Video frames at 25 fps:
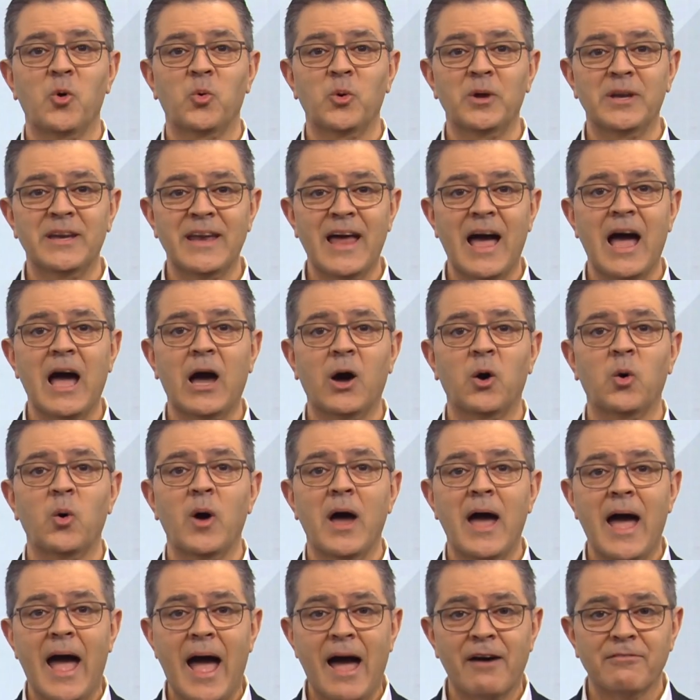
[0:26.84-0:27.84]
we
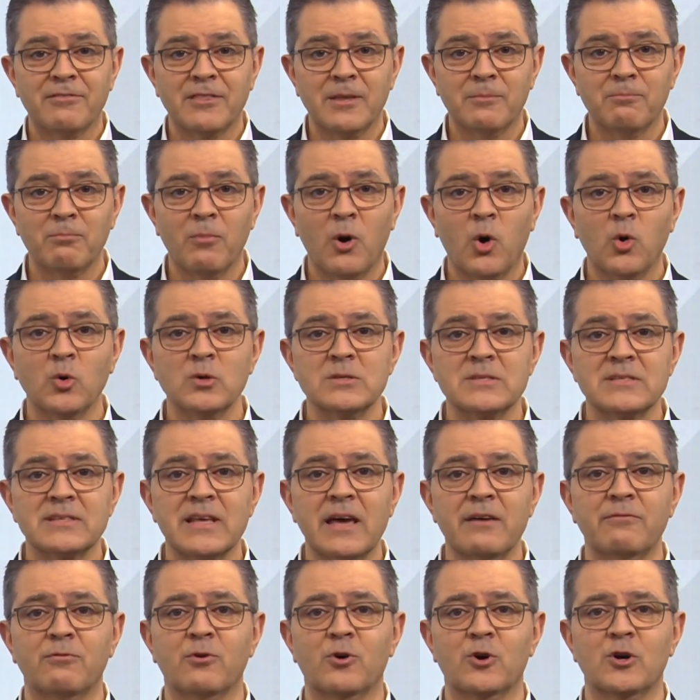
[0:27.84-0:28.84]
now have the most
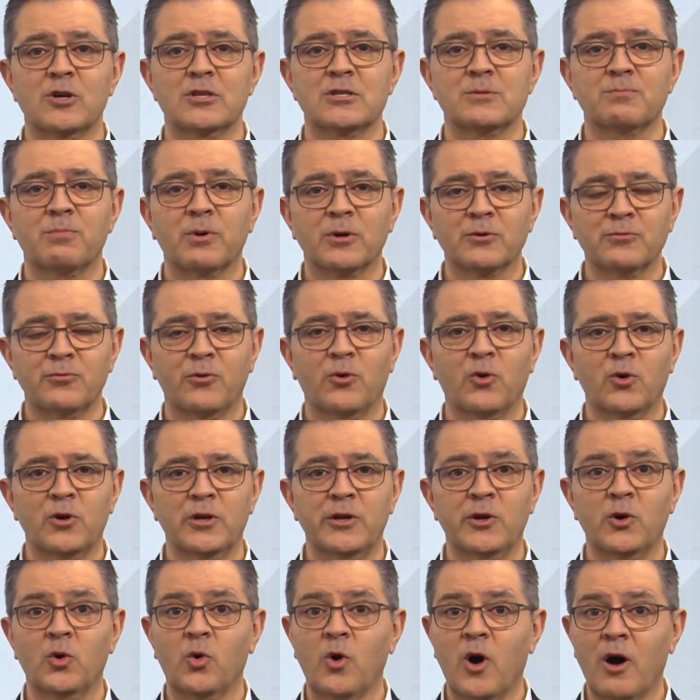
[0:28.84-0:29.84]
diverse
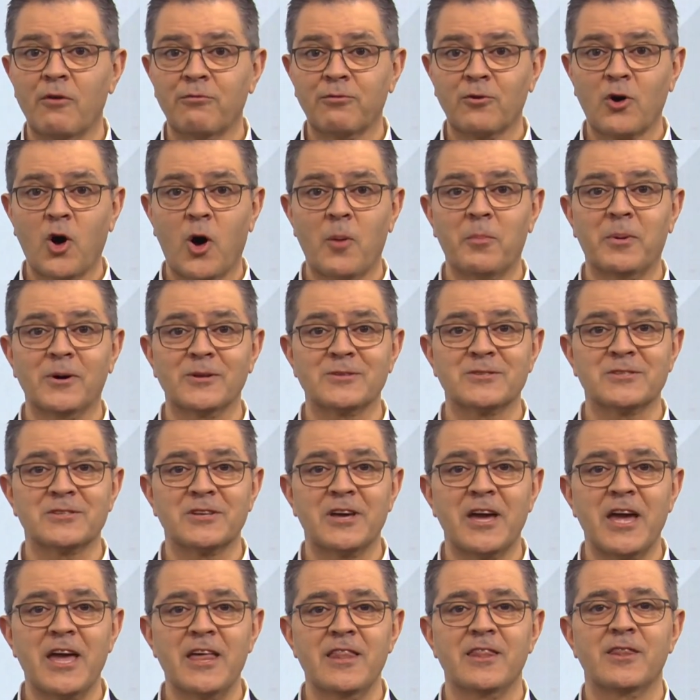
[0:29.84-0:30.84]
portfolio of
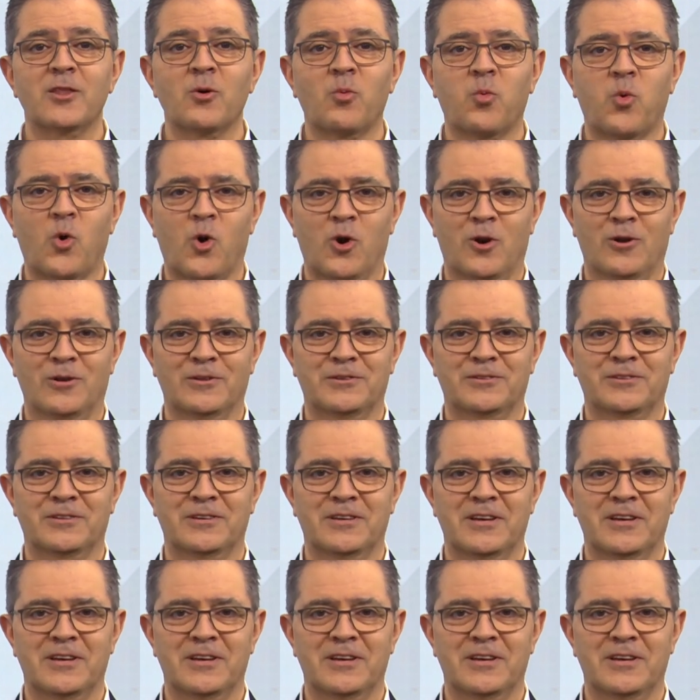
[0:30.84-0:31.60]
cobots in the world.